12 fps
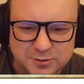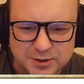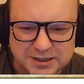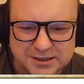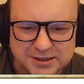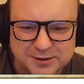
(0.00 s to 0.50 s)
We
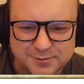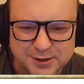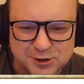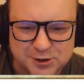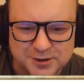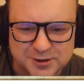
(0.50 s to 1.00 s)
need to
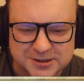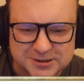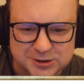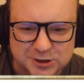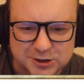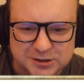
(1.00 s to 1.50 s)
mention that it's
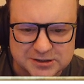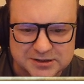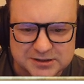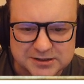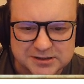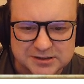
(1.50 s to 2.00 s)

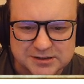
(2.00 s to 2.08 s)
dollars.